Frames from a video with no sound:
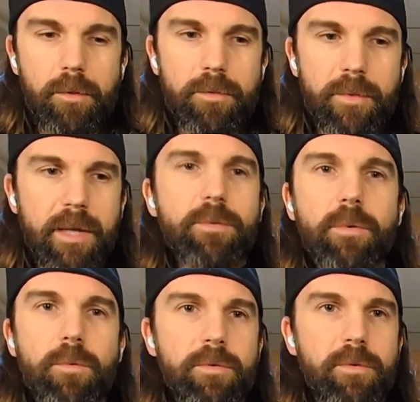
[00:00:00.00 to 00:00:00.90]
That's
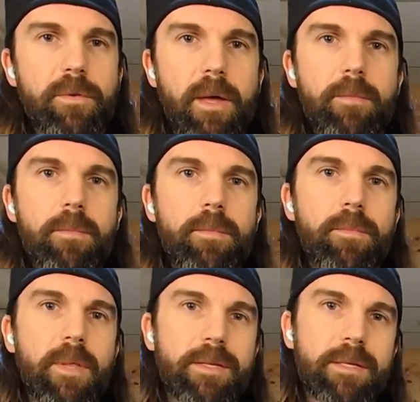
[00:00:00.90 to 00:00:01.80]
what worked for them.
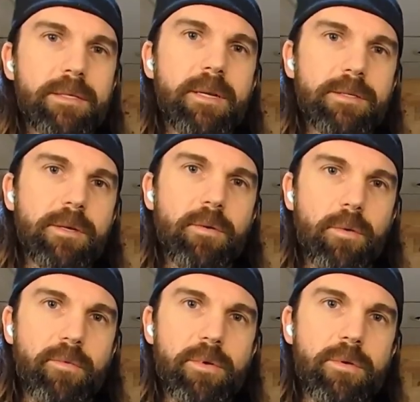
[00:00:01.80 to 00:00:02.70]
That doesn't necessarily
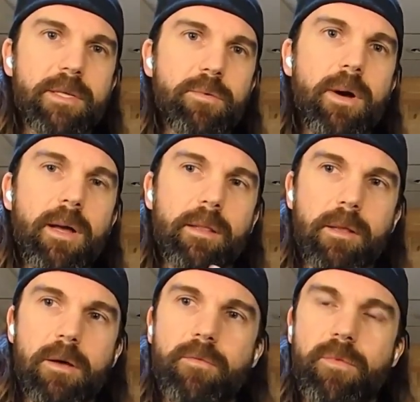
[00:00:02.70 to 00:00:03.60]
work for you. And that's why I
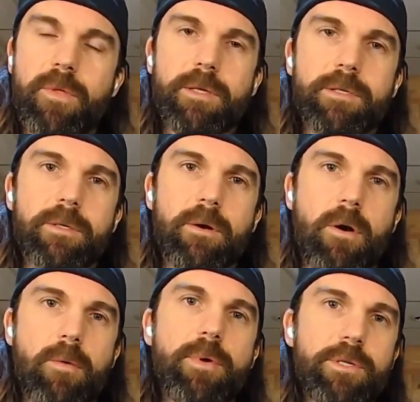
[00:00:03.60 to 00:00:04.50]
love this
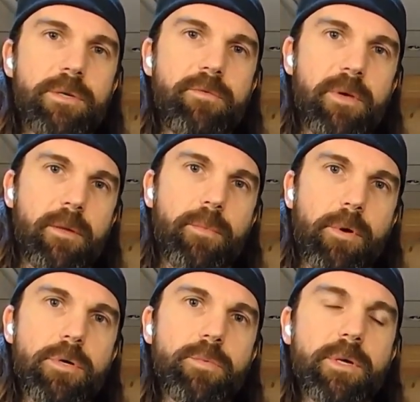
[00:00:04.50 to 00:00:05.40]
RPGfit
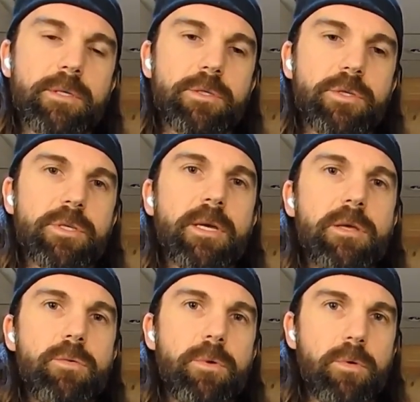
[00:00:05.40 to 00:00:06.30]
approach, because just
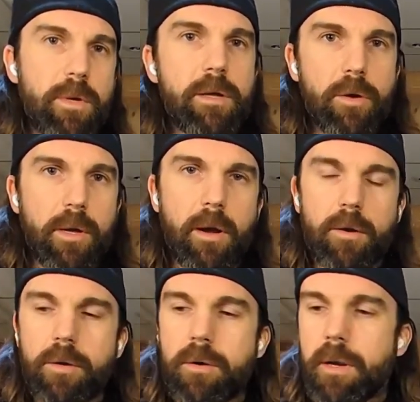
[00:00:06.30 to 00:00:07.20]
like you would create your
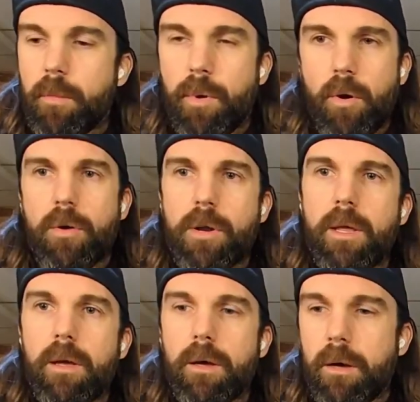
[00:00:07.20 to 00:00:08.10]
character in a
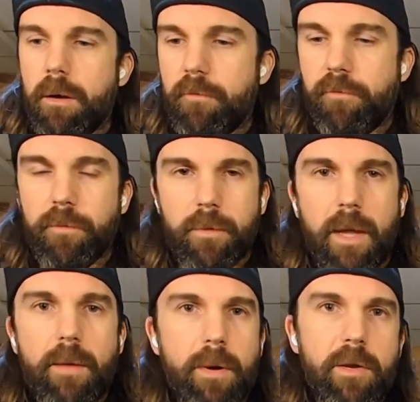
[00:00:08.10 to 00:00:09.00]
party of
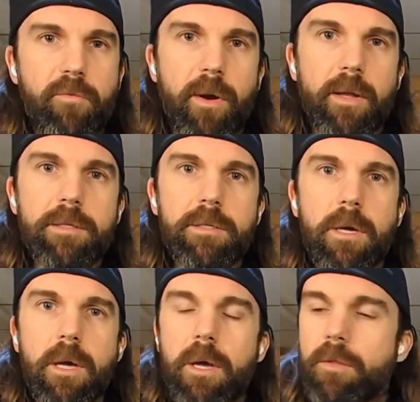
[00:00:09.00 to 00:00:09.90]
like-minded friends,
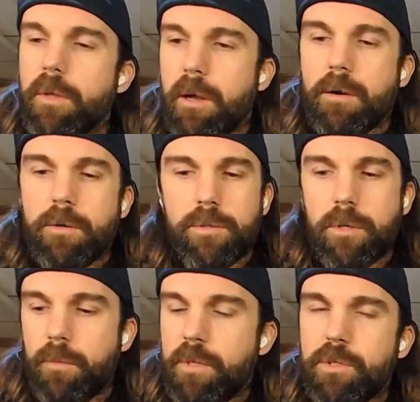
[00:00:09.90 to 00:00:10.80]
the characters are
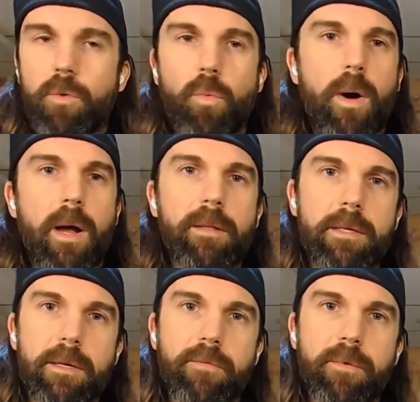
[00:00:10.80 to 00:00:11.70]
going to be so wildly
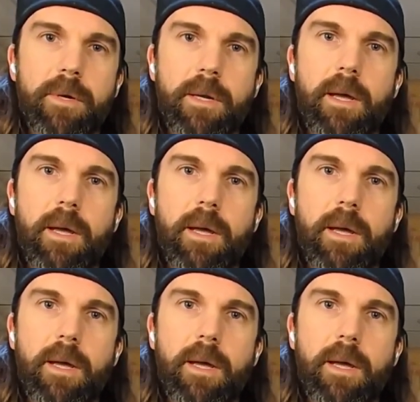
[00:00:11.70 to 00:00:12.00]
different.